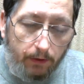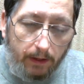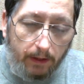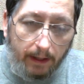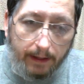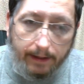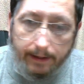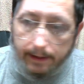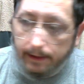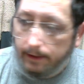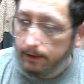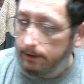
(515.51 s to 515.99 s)
I
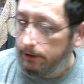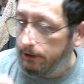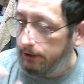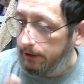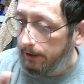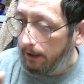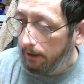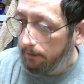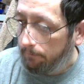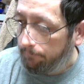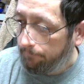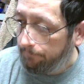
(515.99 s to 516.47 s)
need a
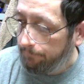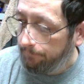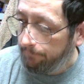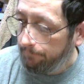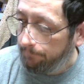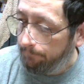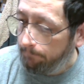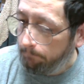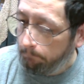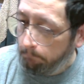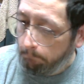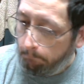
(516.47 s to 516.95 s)
shelf
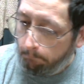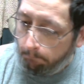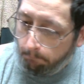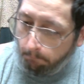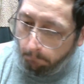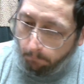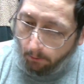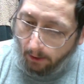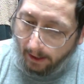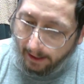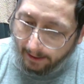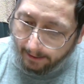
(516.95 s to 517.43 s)

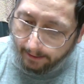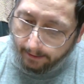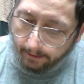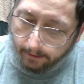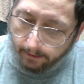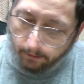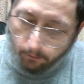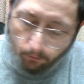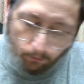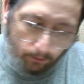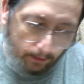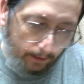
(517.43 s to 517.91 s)
bracket,
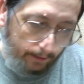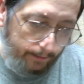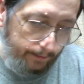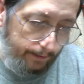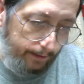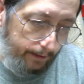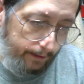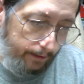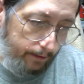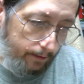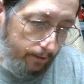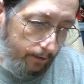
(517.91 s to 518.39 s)
or I
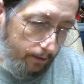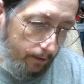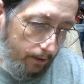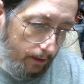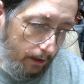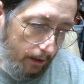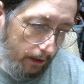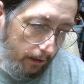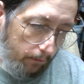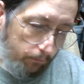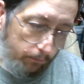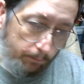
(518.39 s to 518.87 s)
need
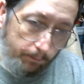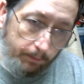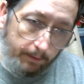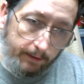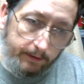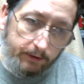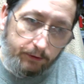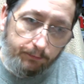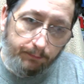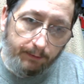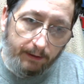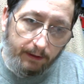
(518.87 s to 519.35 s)
a
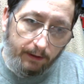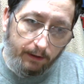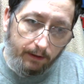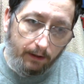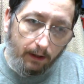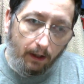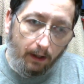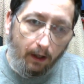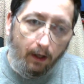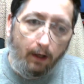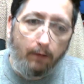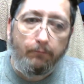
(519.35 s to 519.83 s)
replacement
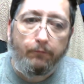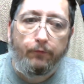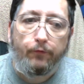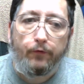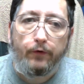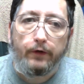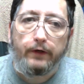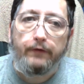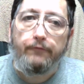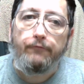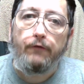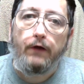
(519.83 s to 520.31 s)
knob for
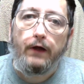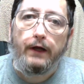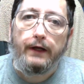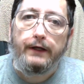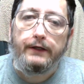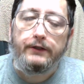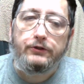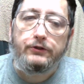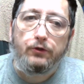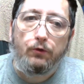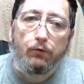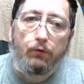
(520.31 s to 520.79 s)
a
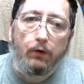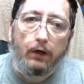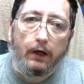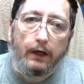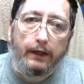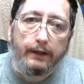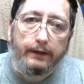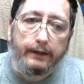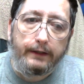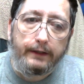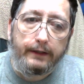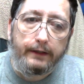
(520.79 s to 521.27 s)
device, or
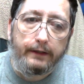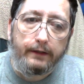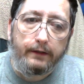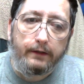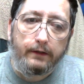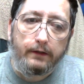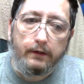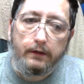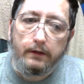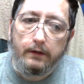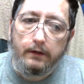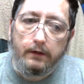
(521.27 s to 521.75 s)
I need
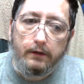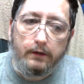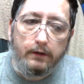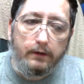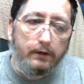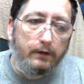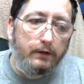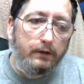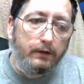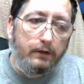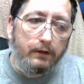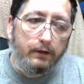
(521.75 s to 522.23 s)

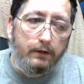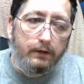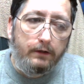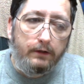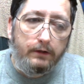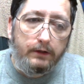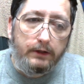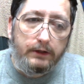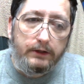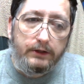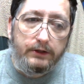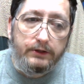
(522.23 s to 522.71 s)

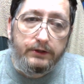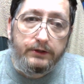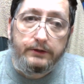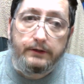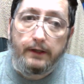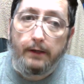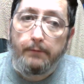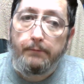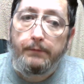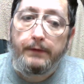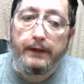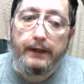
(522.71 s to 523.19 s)

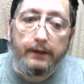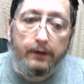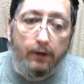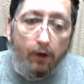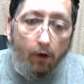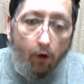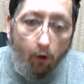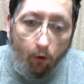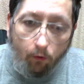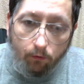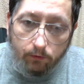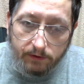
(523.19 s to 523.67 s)
something to
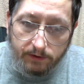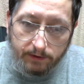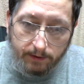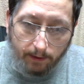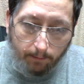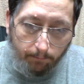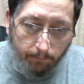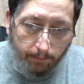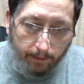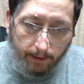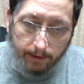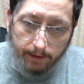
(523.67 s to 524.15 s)
hold
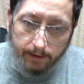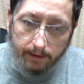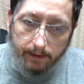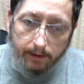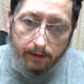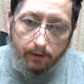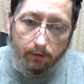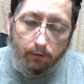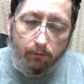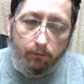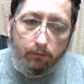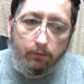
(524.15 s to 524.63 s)
something, you
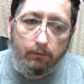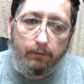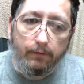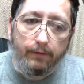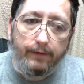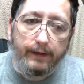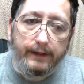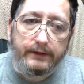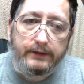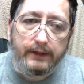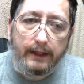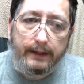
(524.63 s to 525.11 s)
know,
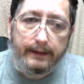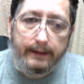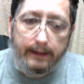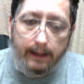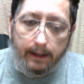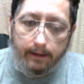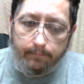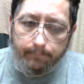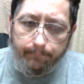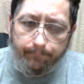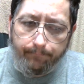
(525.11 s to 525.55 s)
things like that.